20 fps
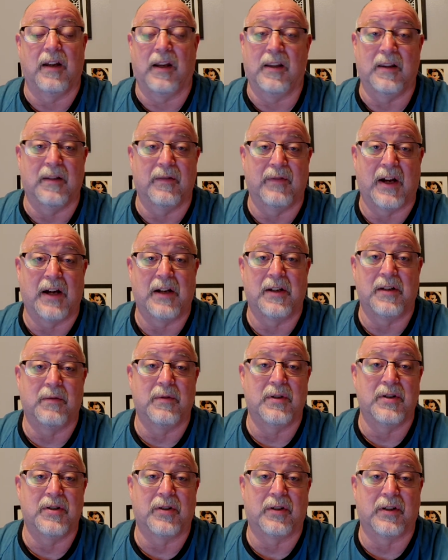in the value
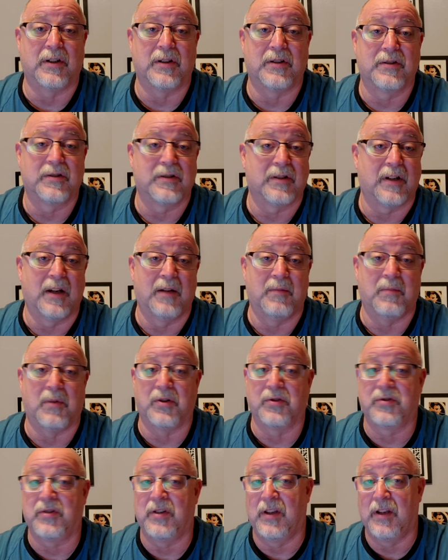resorts and
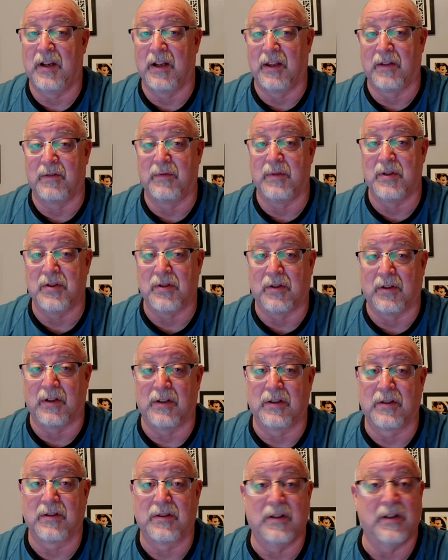most of the other
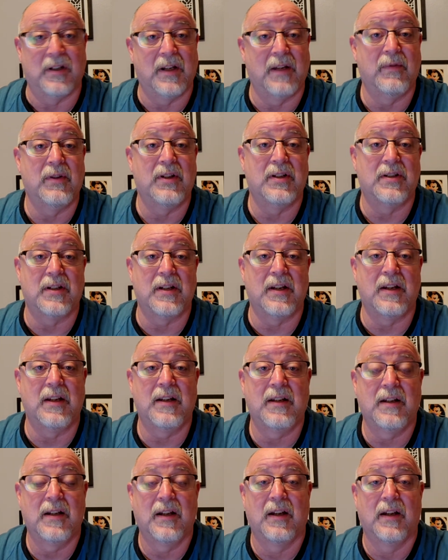resorts. The
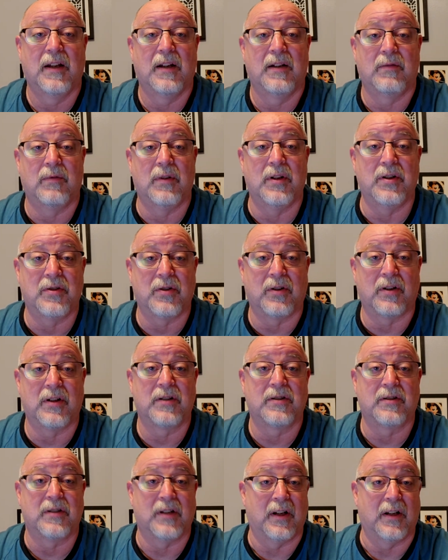DVC
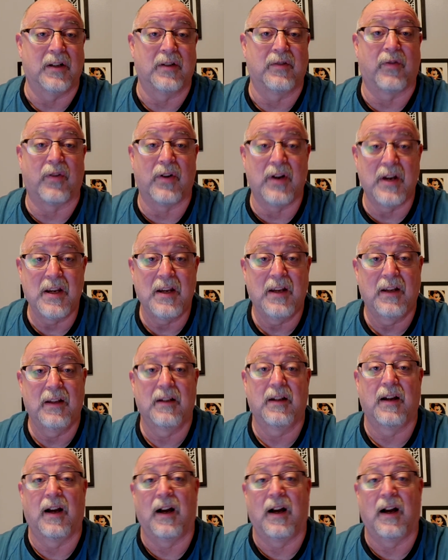resorts, it is free.